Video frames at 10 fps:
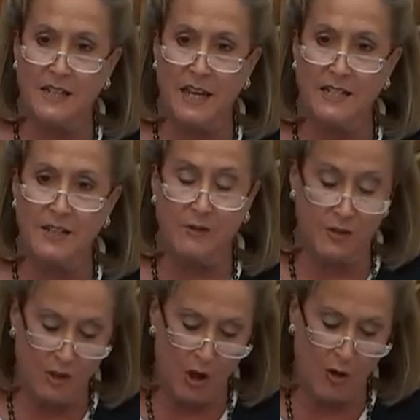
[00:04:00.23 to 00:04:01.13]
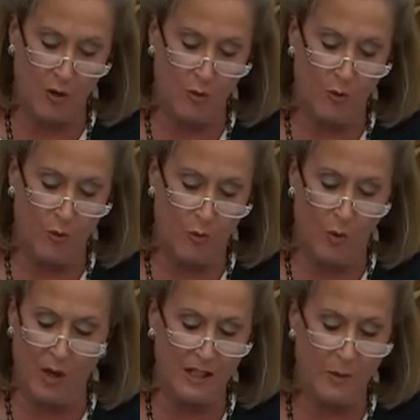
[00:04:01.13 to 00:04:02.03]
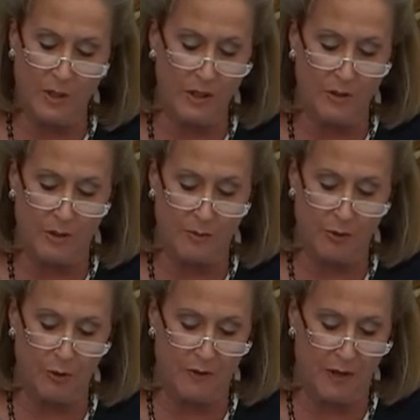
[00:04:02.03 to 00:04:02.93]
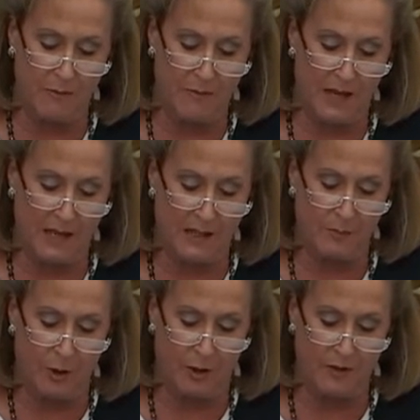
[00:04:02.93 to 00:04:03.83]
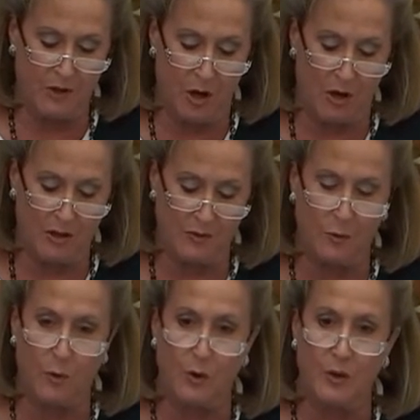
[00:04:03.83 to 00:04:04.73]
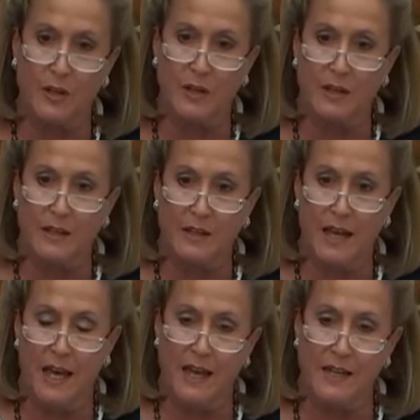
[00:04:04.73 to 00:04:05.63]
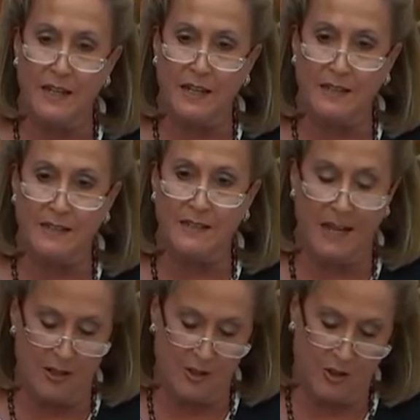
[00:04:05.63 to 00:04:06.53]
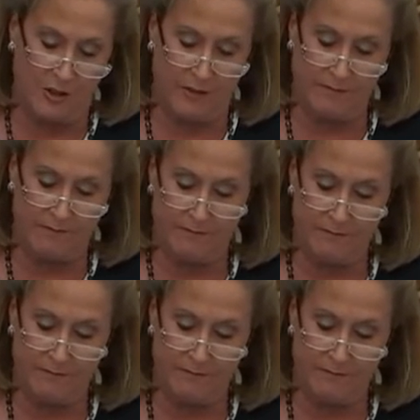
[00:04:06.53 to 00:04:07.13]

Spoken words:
if so, what can we do to improve them as part of the talks for an extension?